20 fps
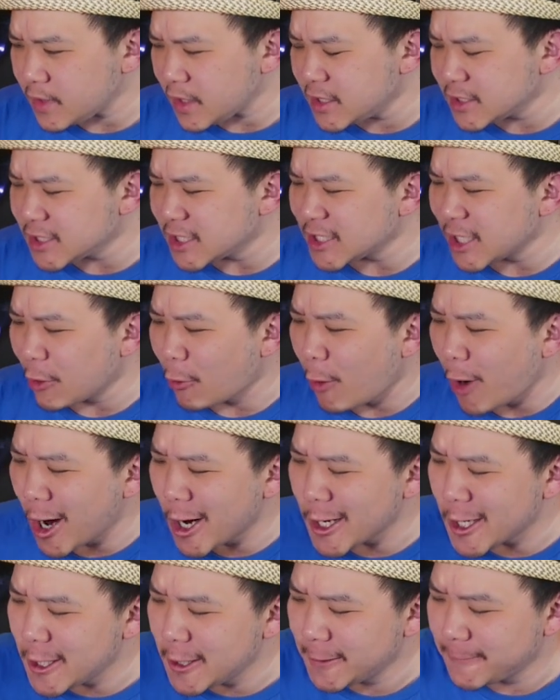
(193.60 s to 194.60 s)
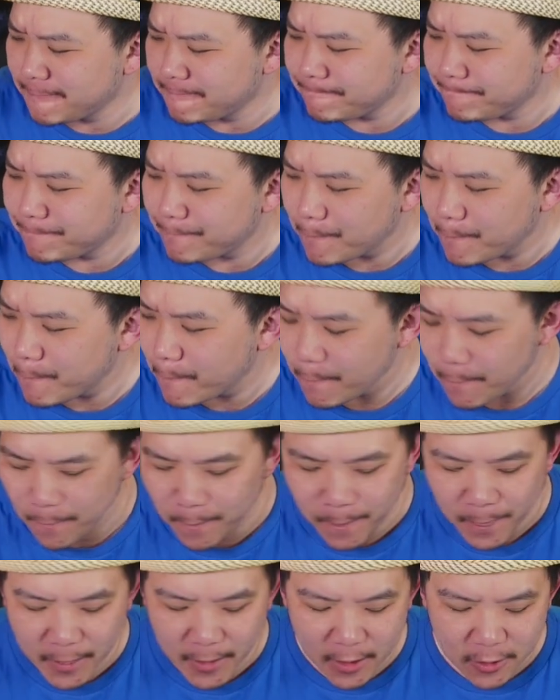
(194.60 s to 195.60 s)
get some water.
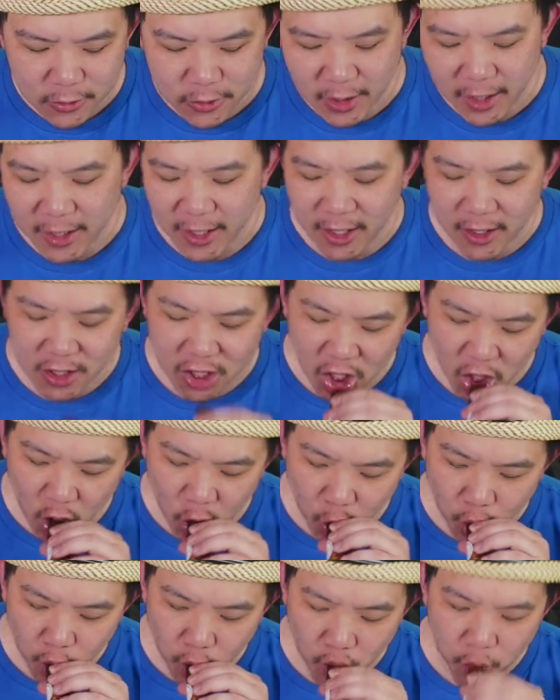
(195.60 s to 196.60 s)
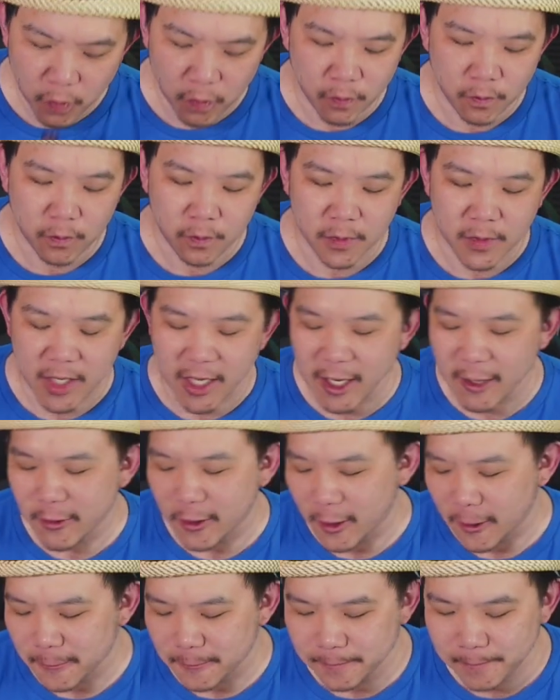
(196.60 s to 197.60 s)
Try again. There we
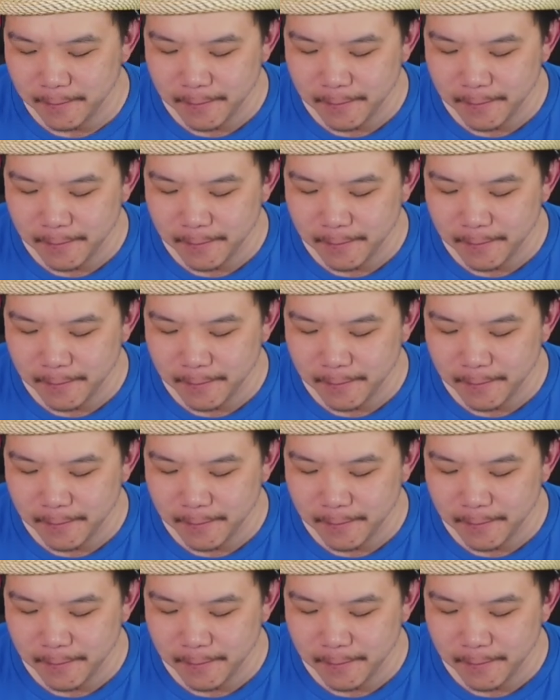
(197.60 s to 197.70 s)
go.